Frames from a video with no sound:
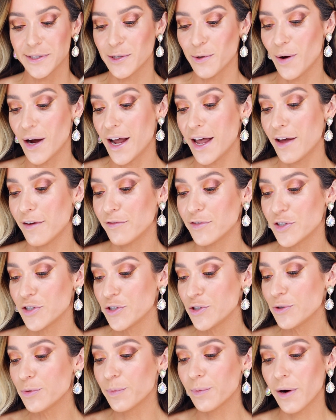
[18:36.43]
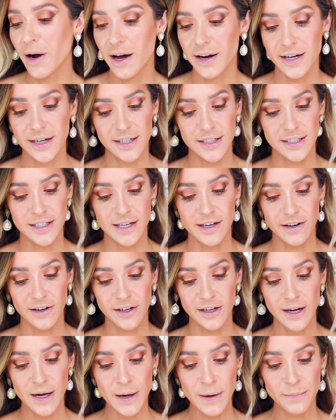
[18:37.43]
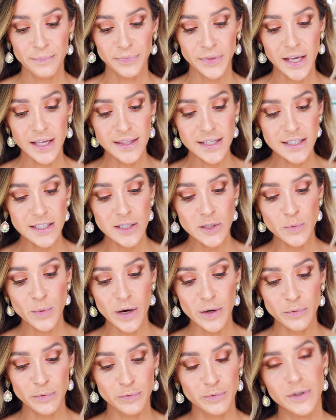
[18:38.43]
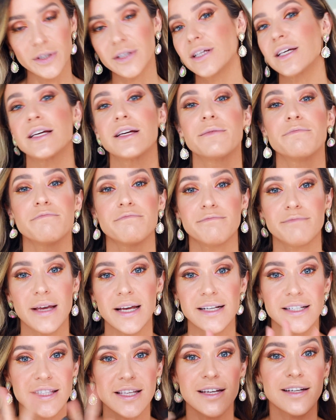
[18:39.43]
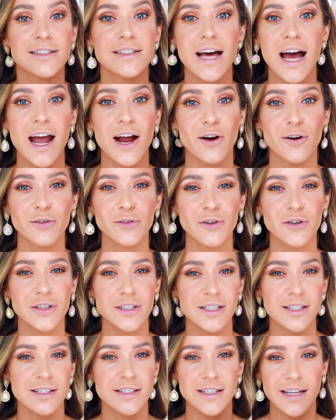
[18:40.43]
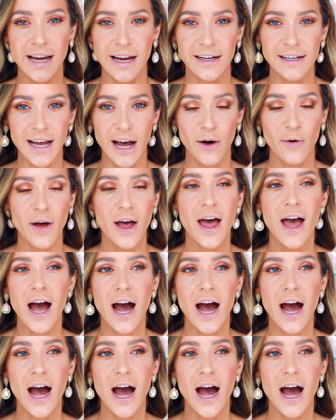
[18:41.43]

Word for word: So I have two products here, and this is what really makes the entire look stand out.